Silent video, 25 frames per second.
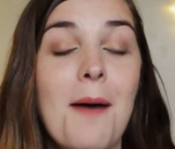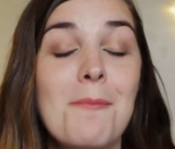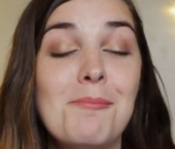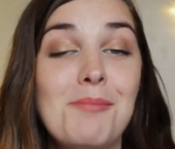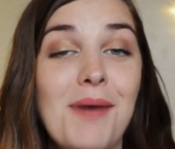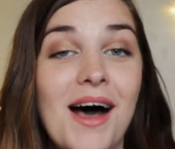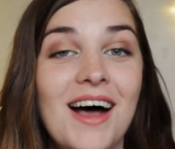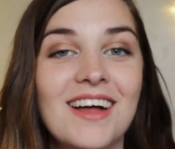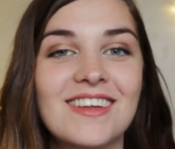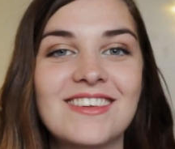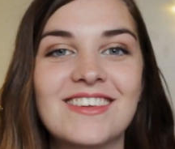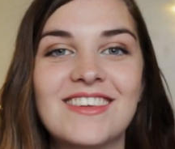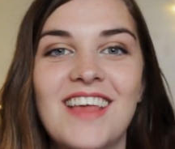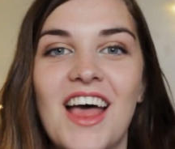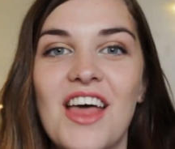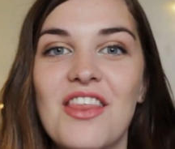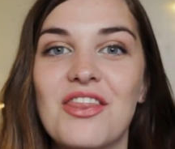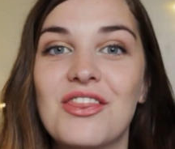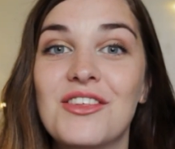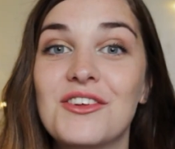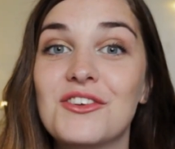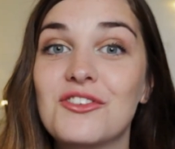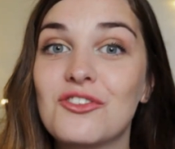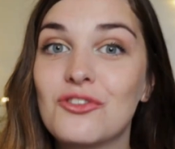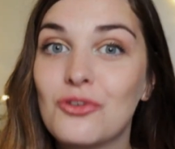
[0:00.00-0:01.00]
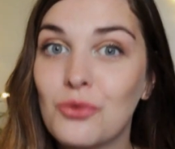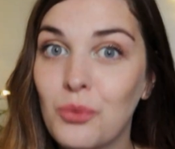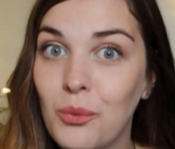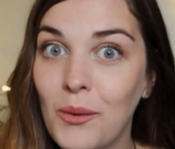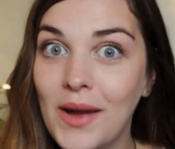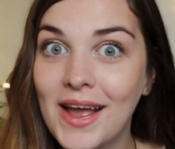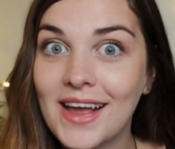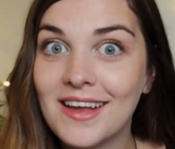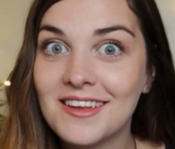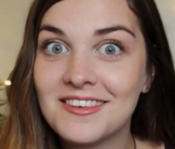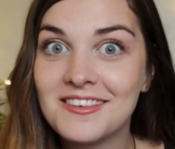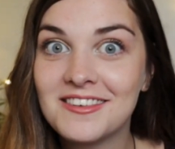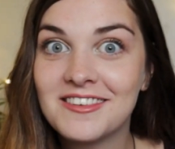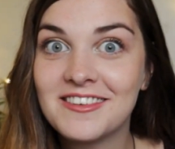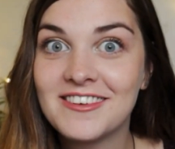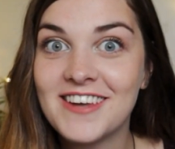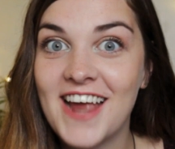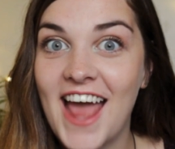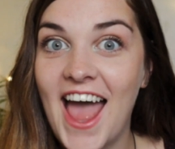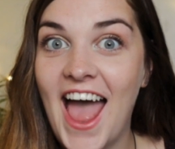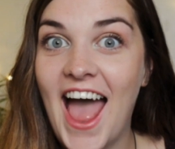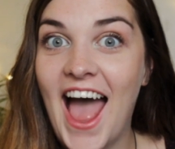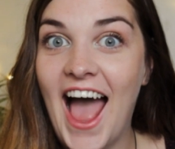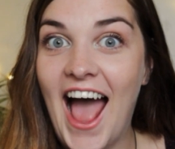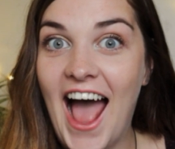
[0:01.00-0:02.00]
but the twist
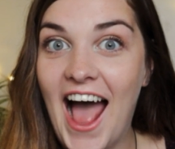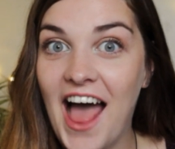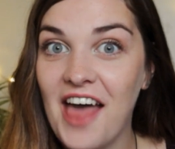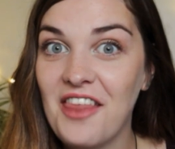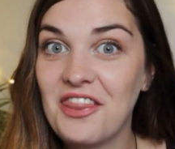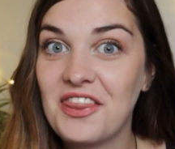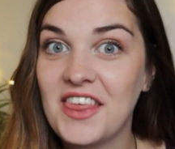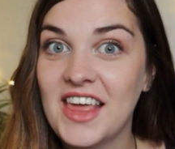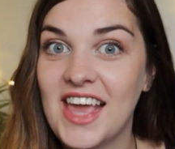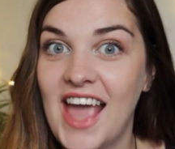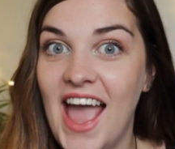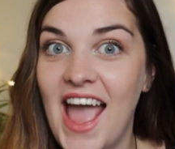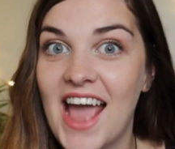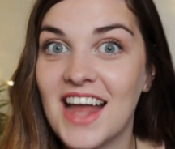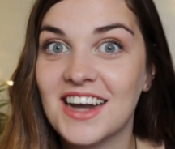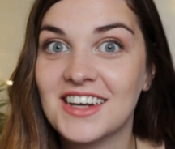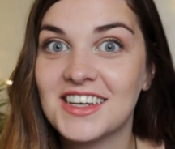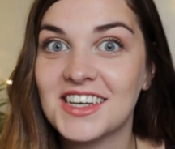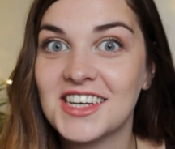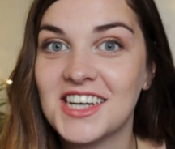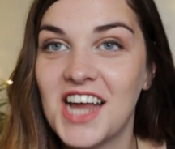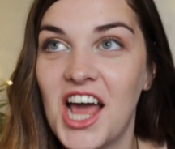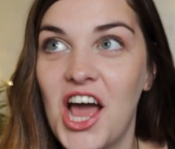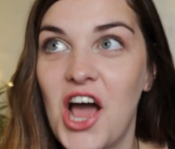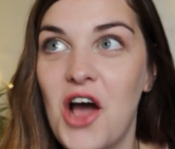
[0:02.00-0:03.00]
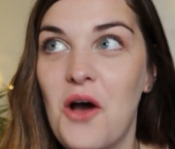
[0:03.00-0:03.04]
at the end